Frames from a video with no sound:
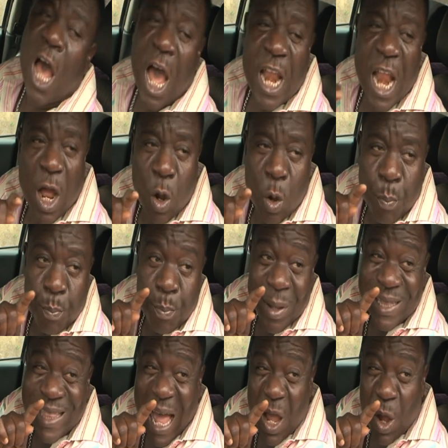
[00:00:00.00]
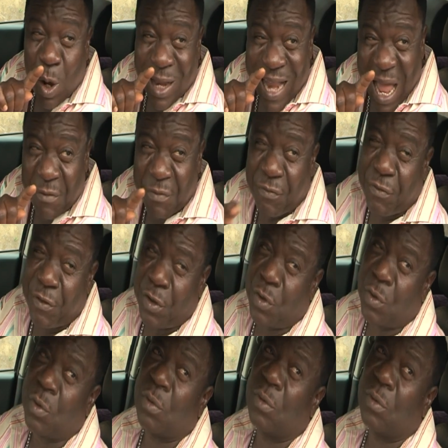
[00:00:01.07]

And I go better your life for you.